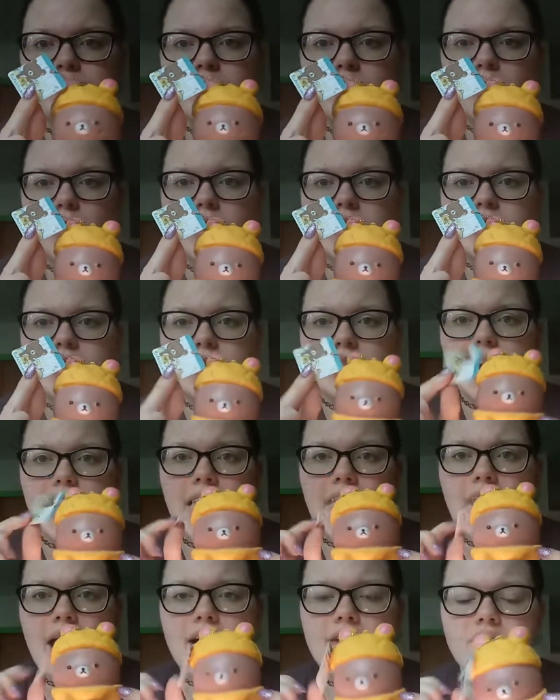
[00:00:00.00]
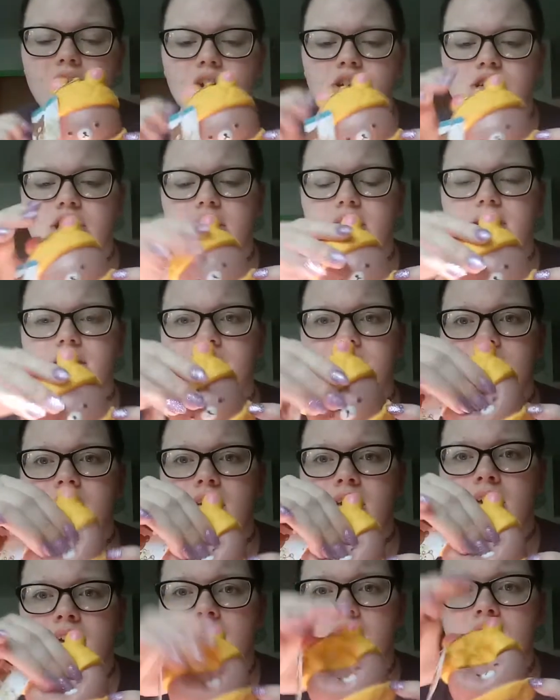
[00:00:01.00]
ones that they have are just
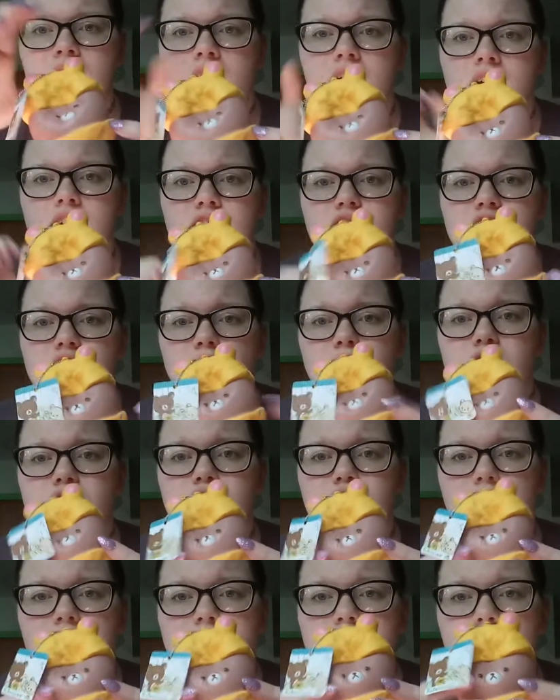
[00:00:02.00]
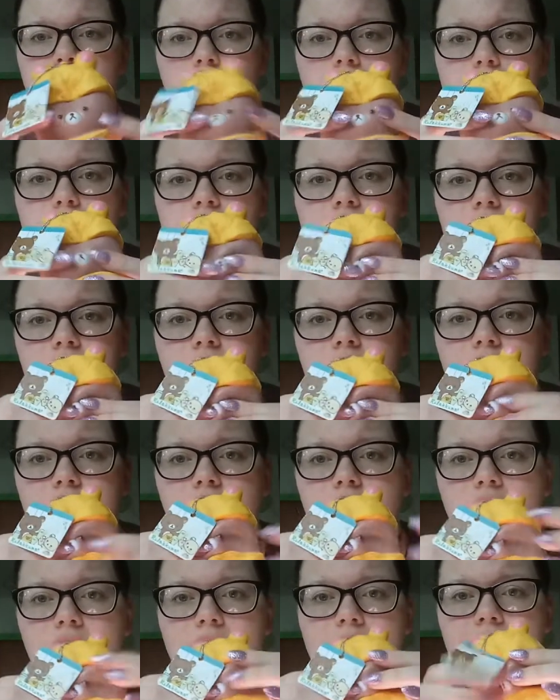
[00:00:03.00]
so stress ball
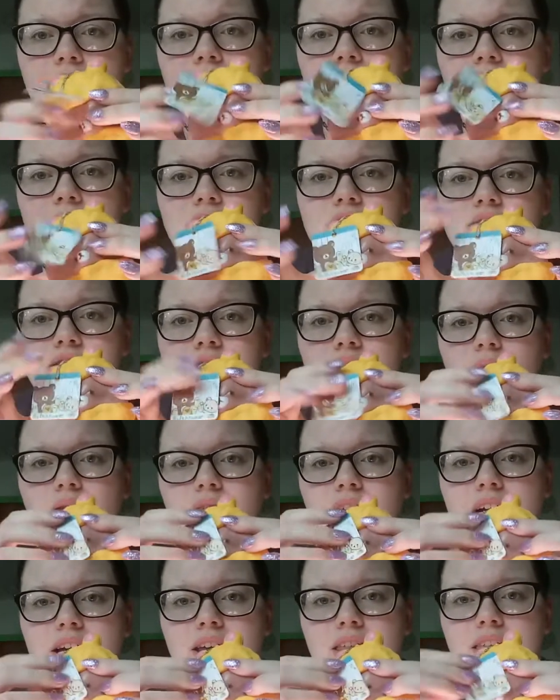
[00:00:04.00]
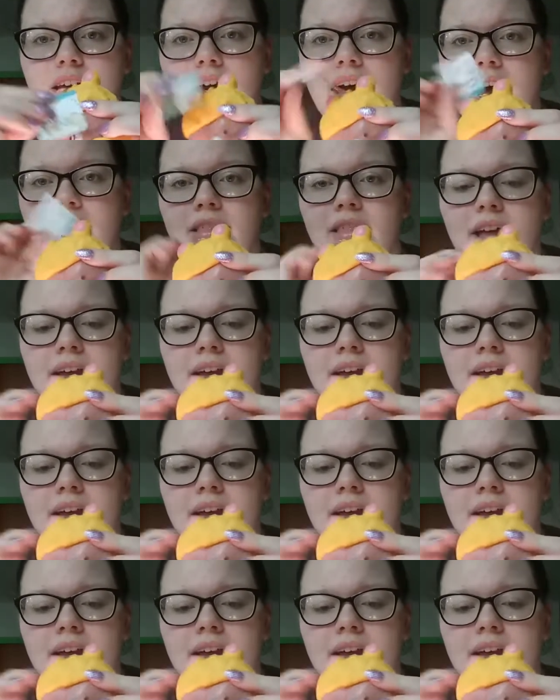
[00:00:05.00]
material like, and I just don't like that.